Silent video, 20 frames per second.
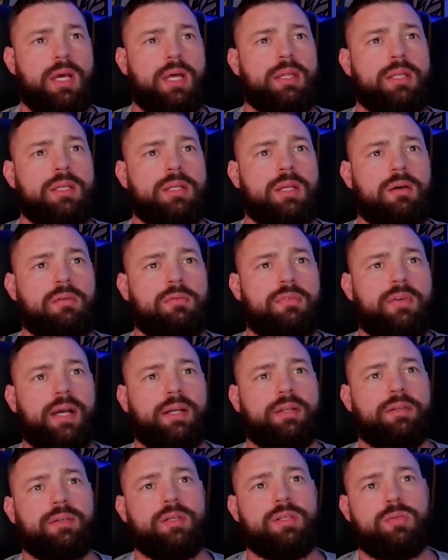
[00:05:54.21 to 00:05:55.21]
the dump
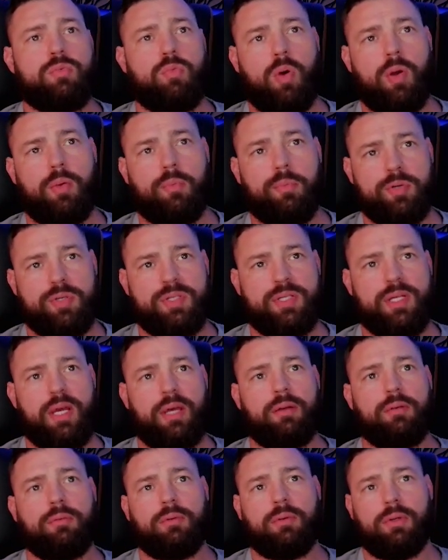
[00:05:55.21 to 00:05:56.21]
factor is
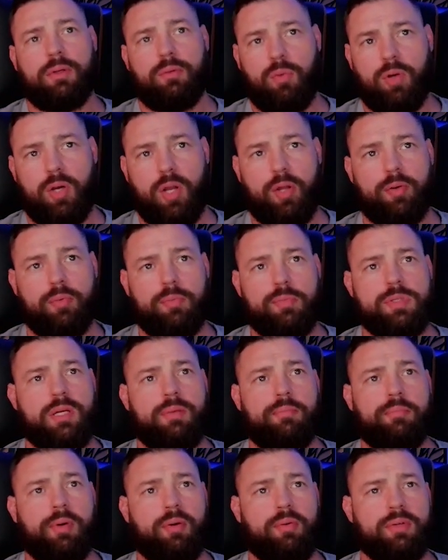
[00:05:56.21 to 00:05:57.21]
1% or
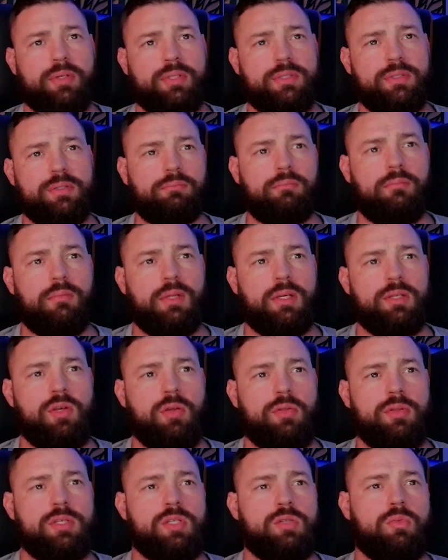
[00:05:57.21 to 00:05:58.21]
100% bonus.
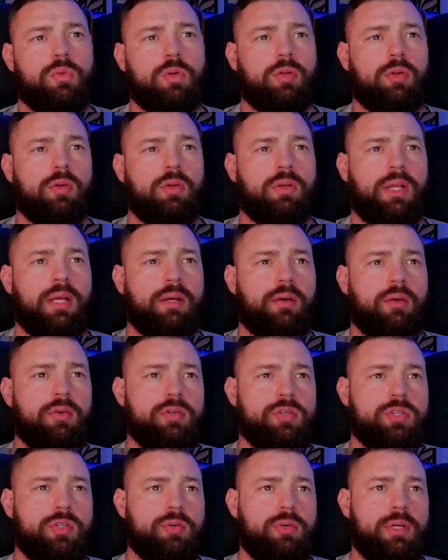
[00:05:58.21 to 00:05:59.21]
So this is what it'll look like on
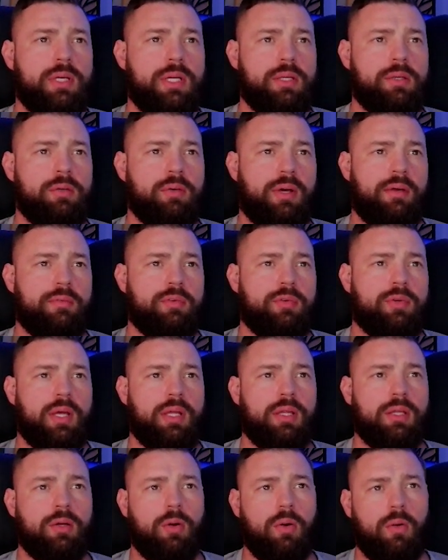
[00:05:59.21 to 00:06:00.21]
your screen. You'll have your
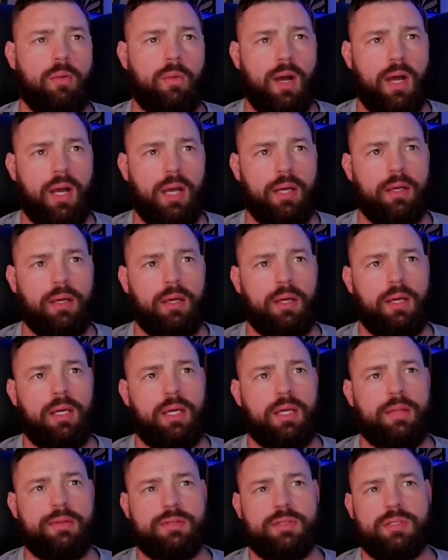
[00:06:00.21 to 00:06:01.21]
daily ROI.
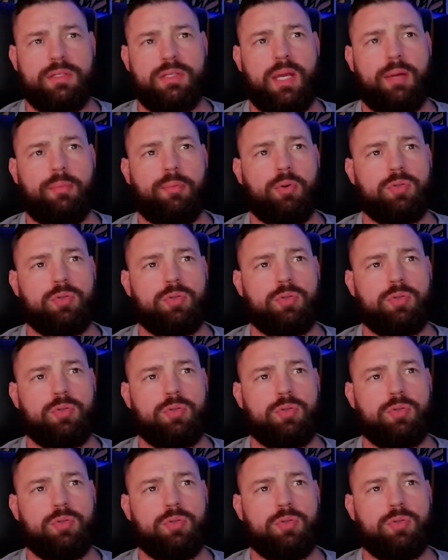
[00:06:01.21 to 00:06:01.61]
In this example,